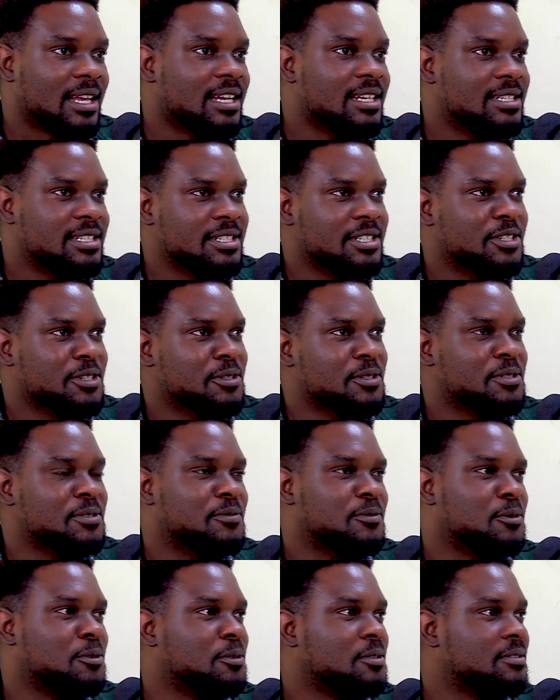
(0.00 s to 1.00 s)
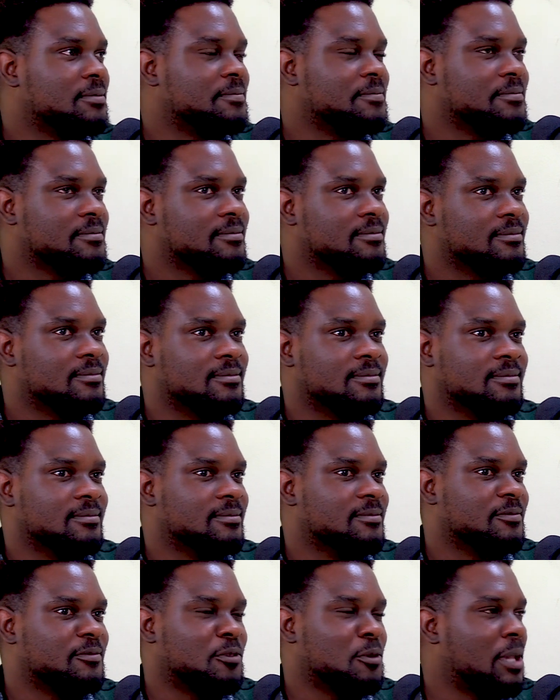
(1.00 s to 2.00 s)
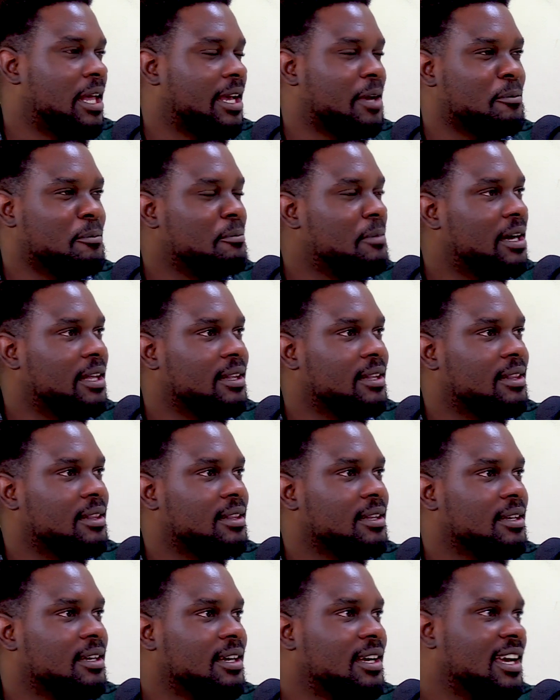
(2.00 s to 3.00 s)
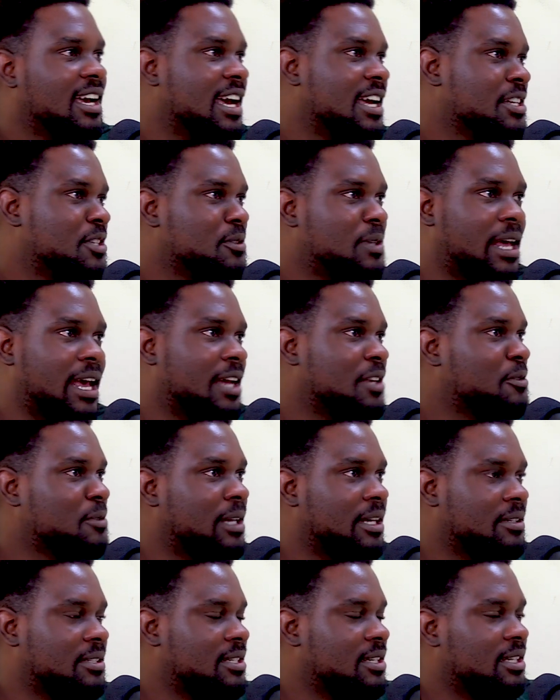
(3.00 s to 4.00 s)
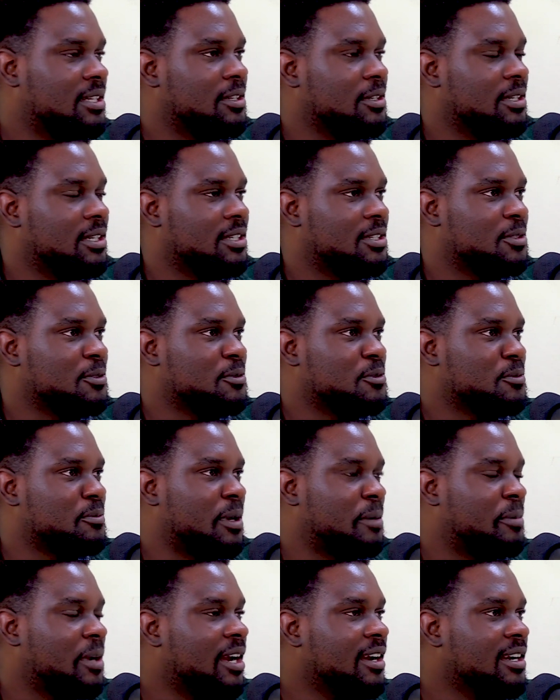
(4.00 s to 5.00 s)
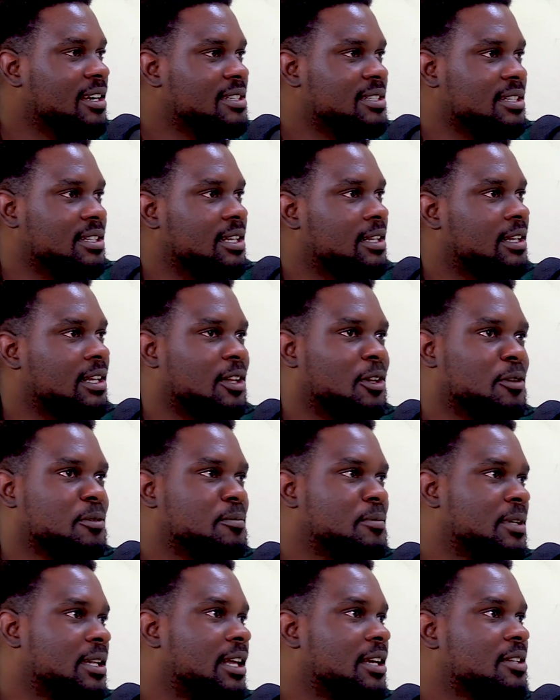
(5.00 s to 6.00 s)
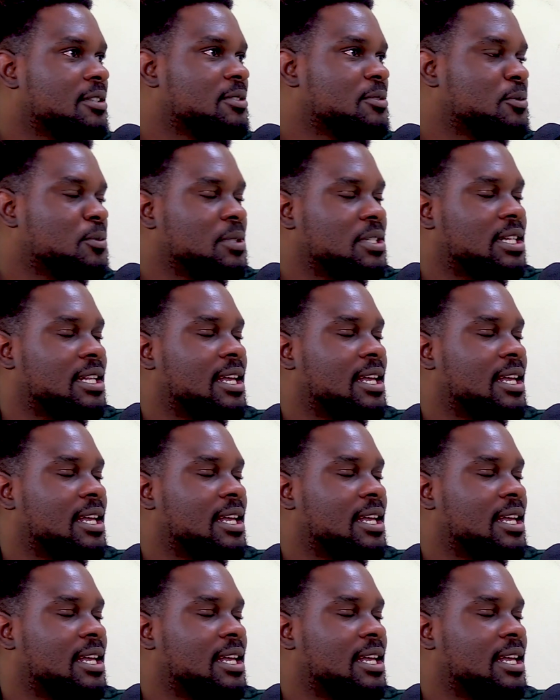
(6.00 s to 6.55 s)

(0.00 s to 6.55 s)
teachers for like a month until I had to like take the issue to my parents, and then they helped me like switch